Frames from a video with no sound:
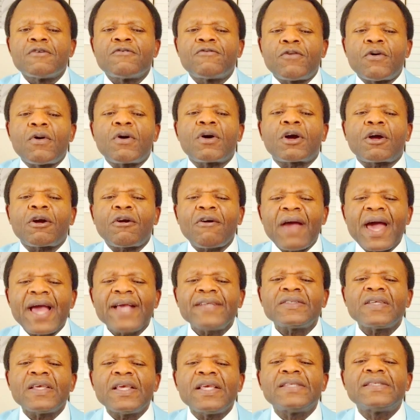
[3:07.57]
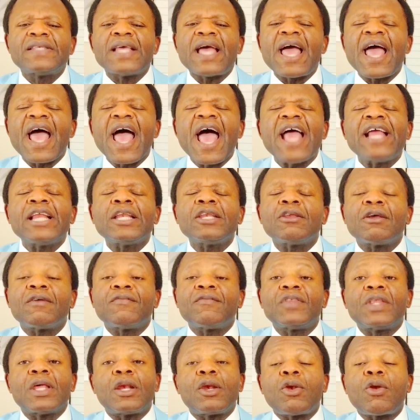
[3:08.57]
For Christ is the end
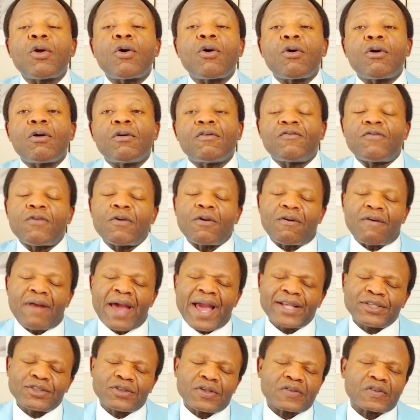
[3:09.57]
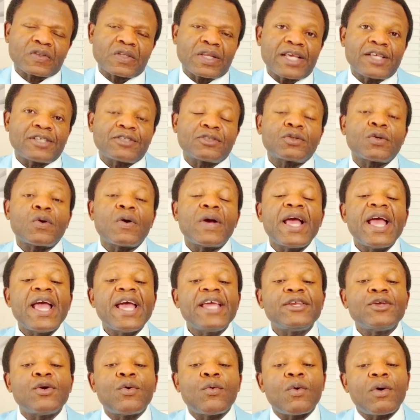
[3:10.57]
of the law for righteousness to
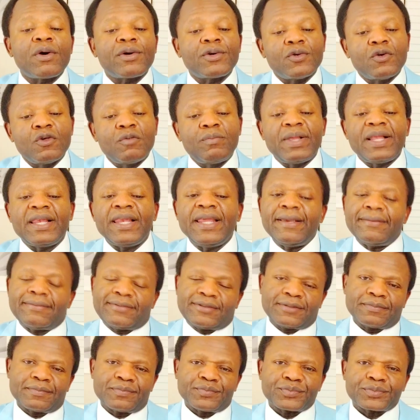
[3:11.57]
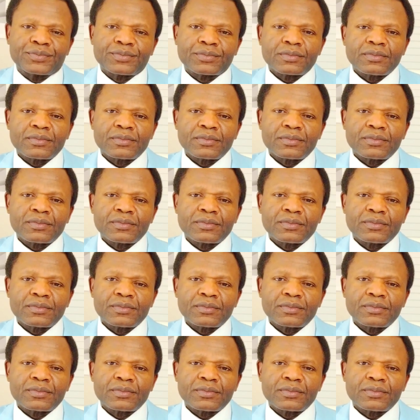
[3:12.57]
anyone who believes."